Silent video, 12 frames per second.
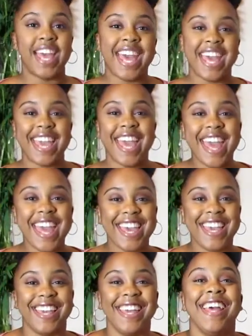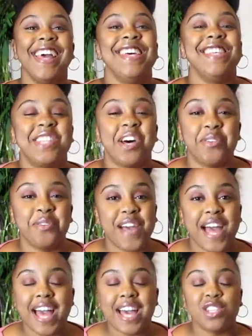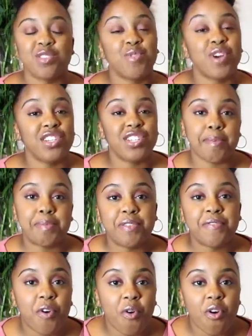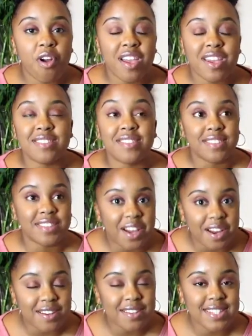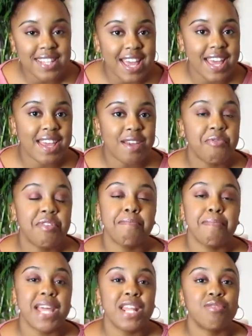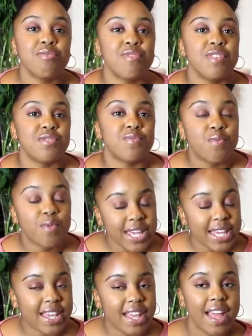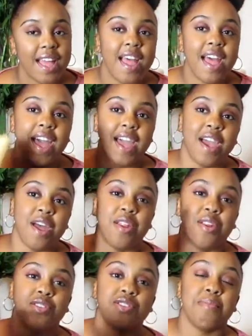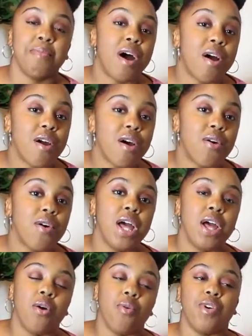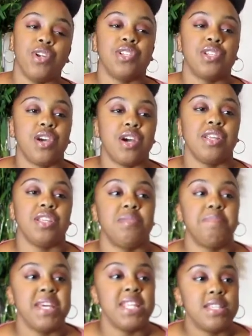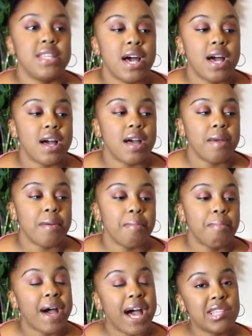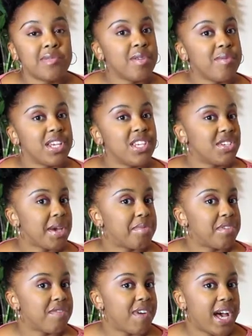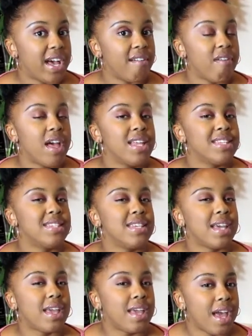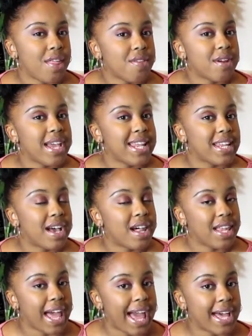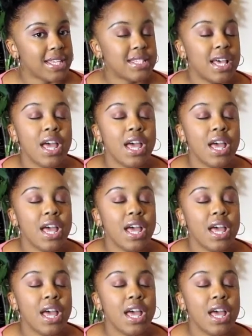Hey, so you guys, we're at chapter 4. It's Thursday. We've made it through this week, and tomorrow we're just gonna spend time possibly reading chapter 5 together in class,